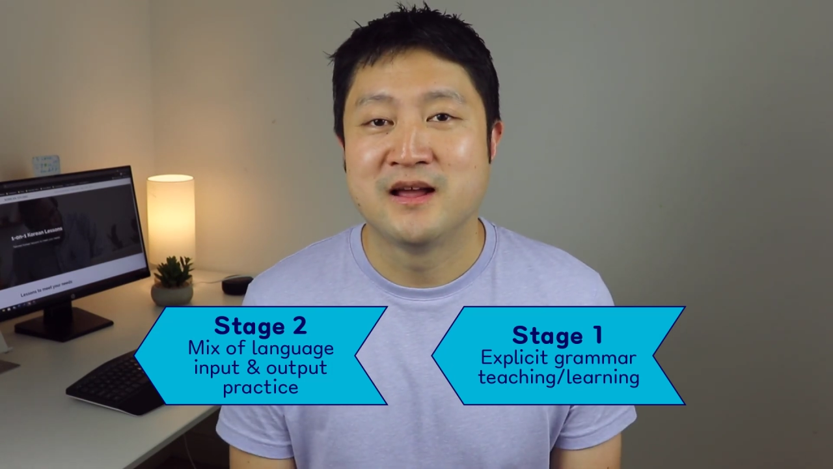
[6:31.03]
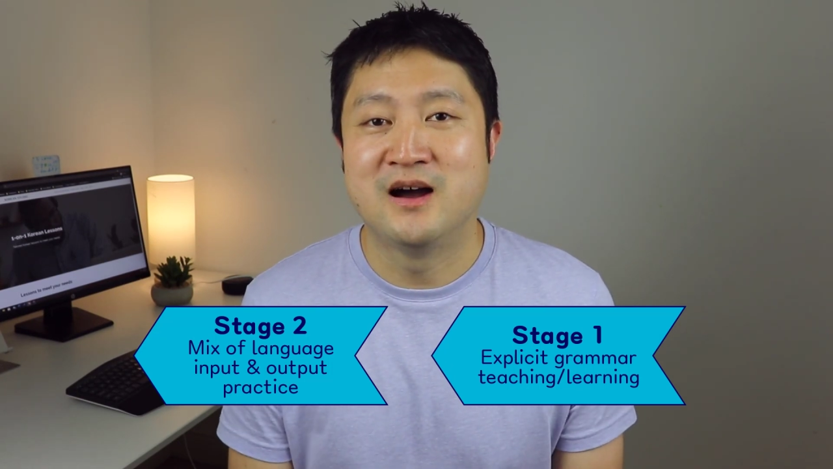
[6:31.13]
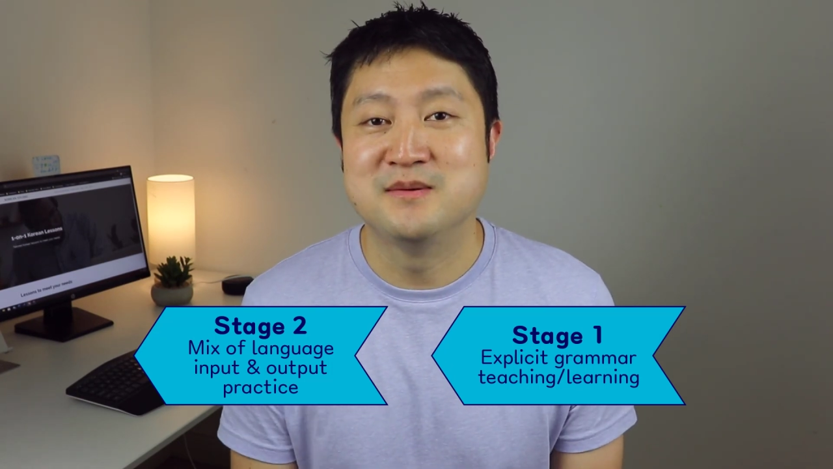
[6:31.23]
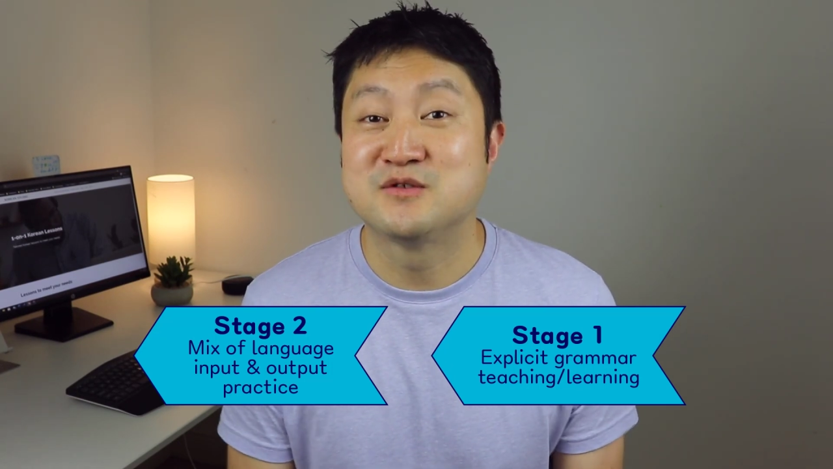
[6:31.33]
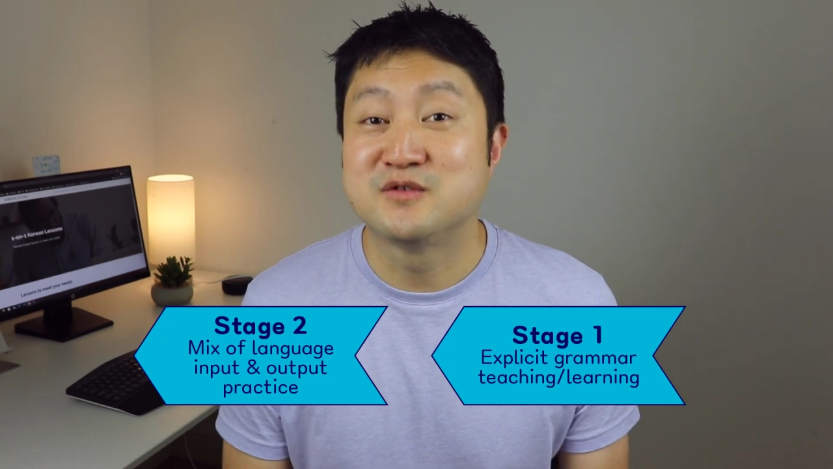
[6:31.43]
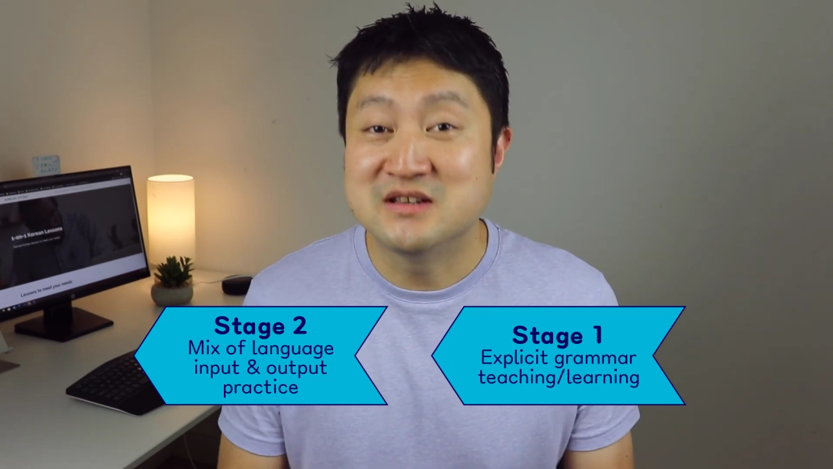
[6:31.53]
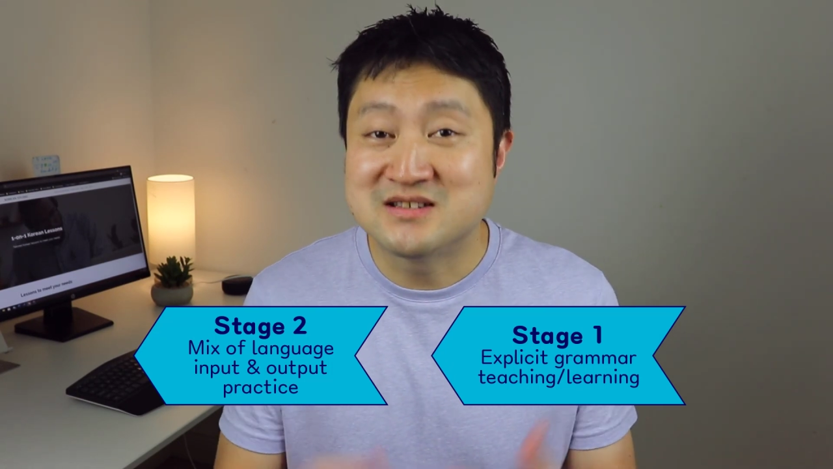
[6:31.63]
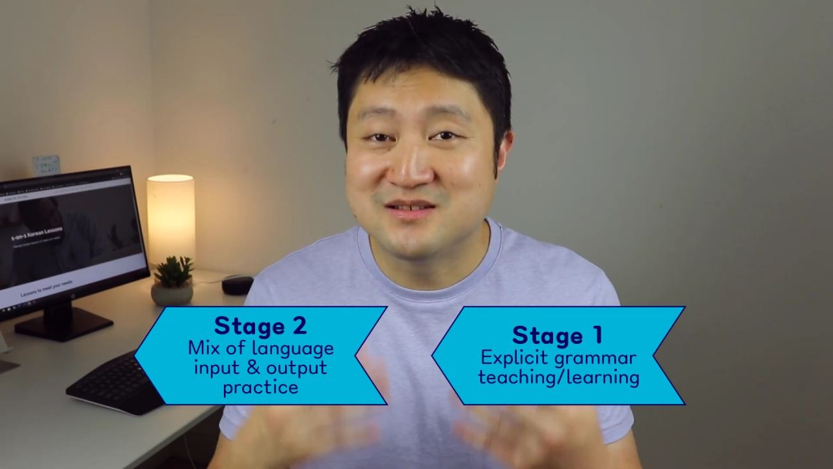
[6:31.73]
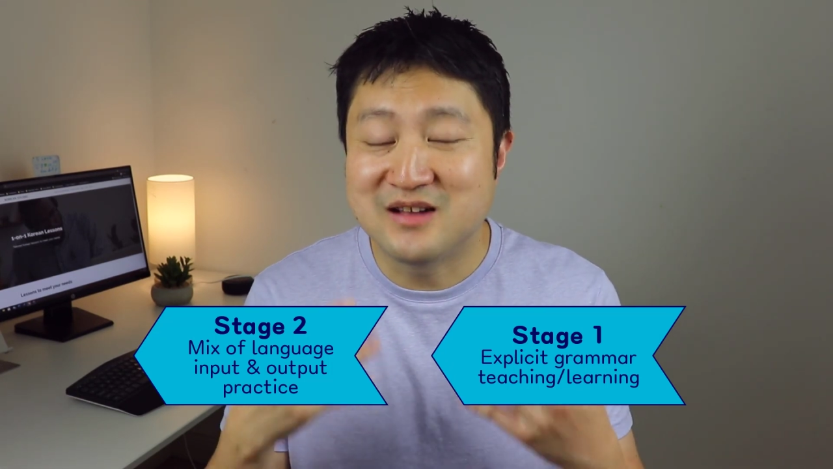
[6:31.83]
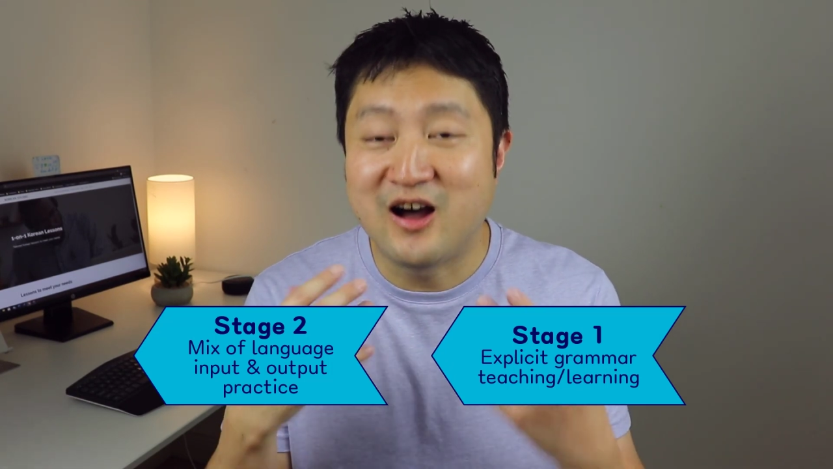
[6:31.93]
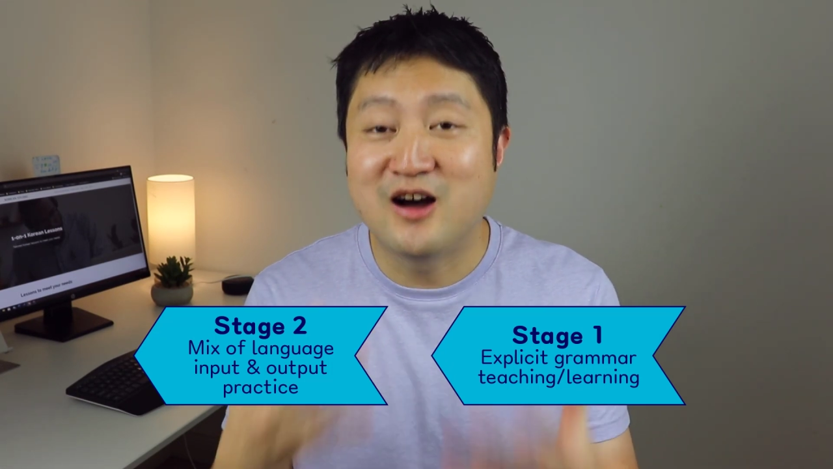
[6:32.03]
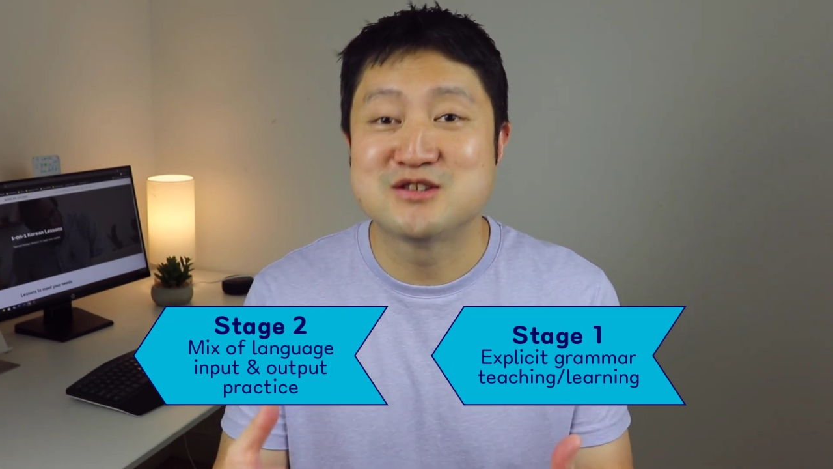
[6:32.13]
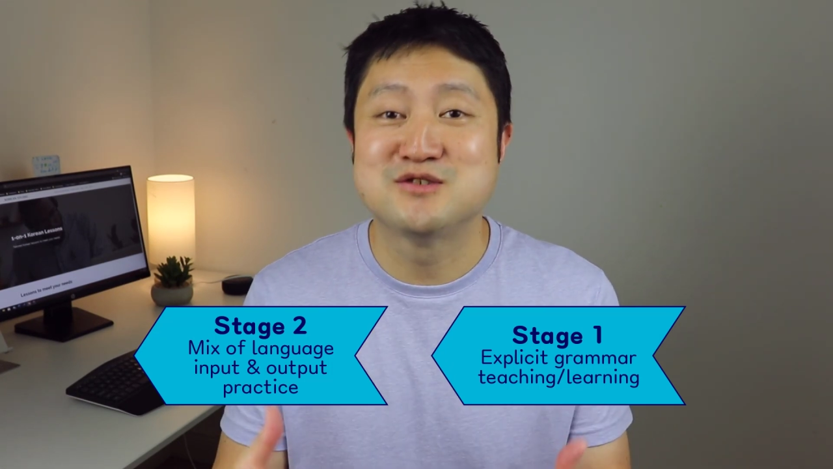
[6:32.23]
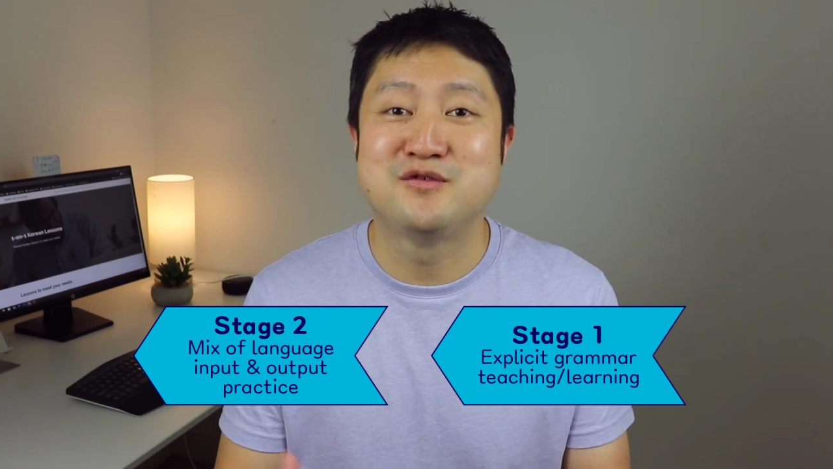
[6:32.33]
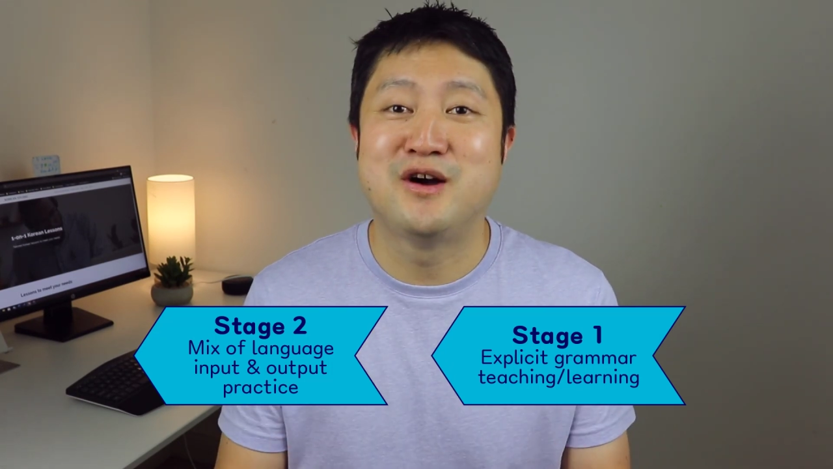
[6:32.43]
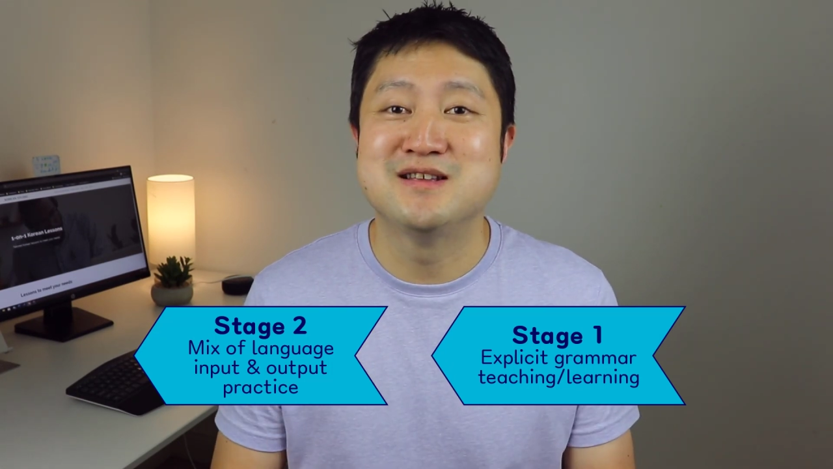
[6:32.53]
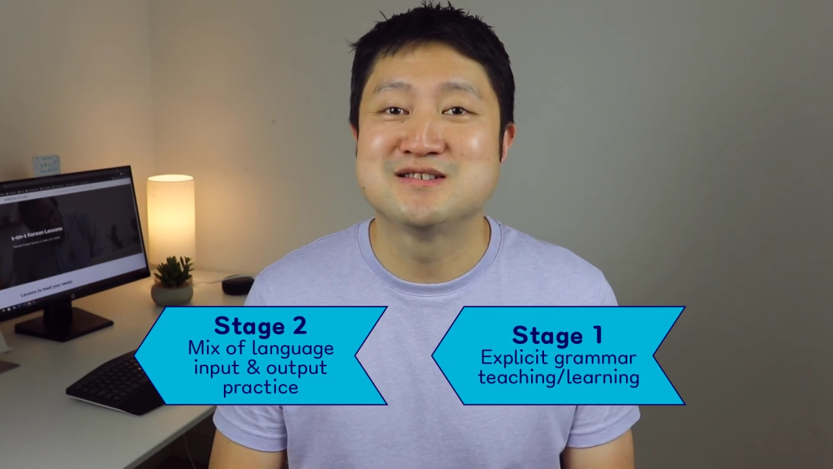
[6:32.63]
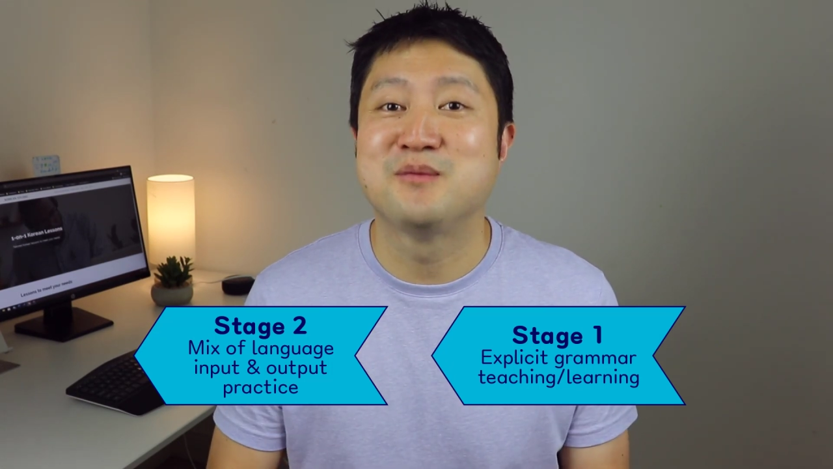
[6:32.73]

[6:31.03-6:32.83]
it's hard to find